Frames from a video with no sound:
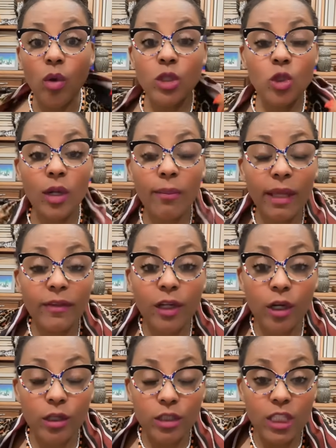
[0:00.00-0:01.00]
We always talk
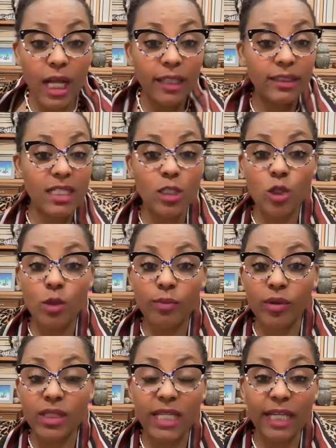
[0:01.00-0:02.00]
about the girl child needs
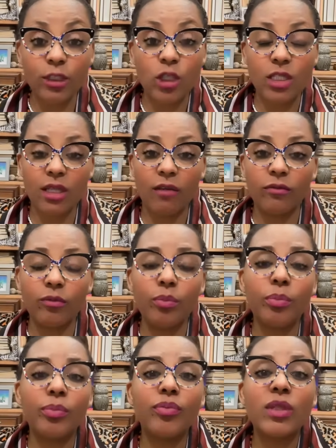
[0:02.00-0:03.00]
to protect
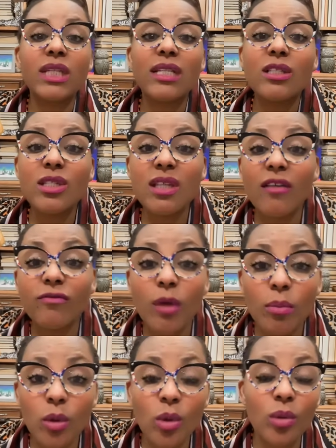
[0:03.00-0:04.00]
herself. Protect
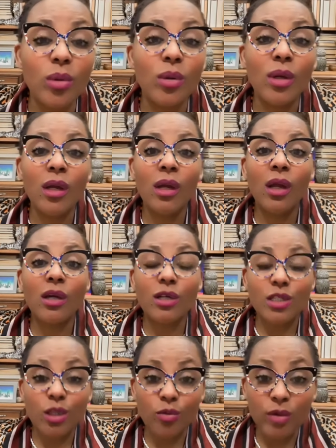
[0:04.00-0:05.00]
herself from who?
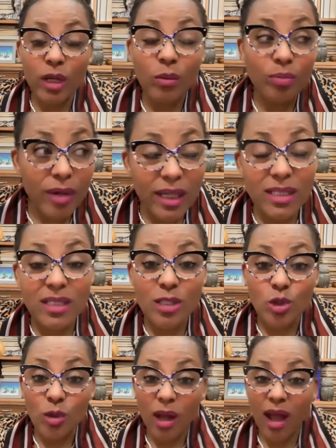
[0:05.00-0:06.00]
Because the real
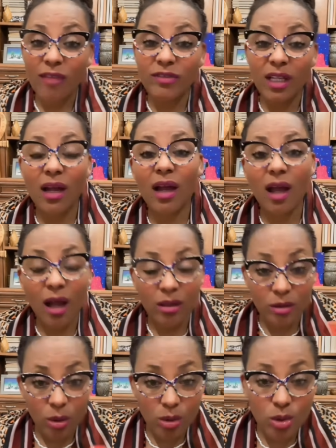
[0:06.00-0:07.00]
predators who are after her
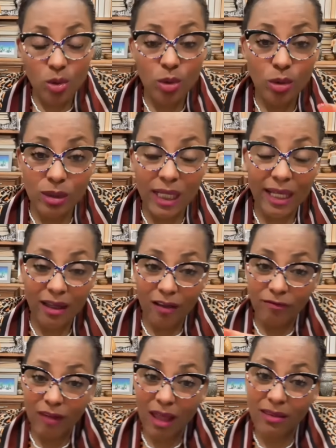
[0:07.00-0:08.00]
are those who look
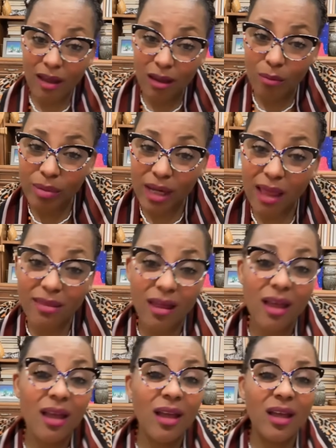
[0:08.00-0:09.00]
like her father, her
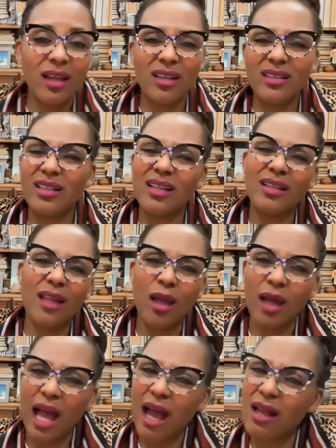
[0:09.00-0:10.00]
brother,
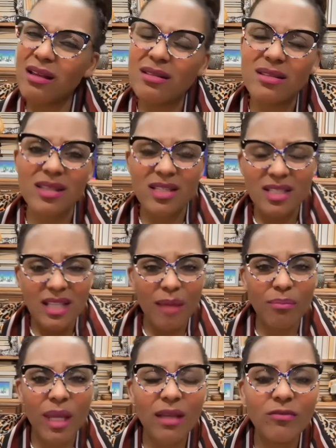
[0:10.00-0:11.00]
her uncles.
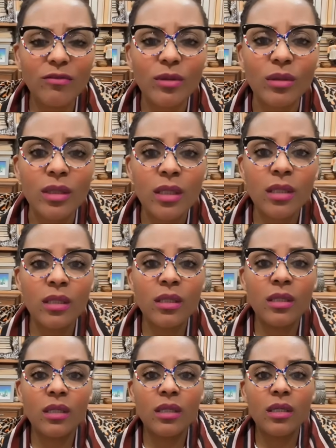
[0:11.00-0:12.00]
Isn't that painful?
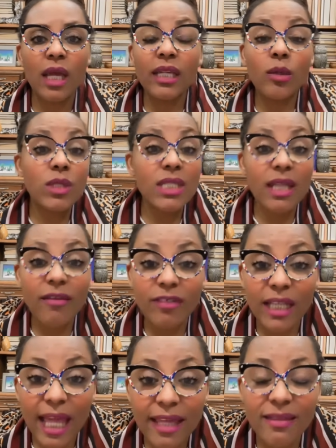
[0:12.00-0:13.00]
And it was
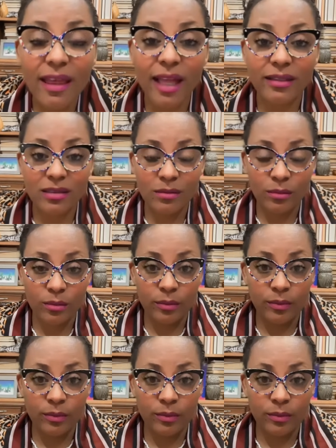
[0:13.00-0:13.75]
never like that.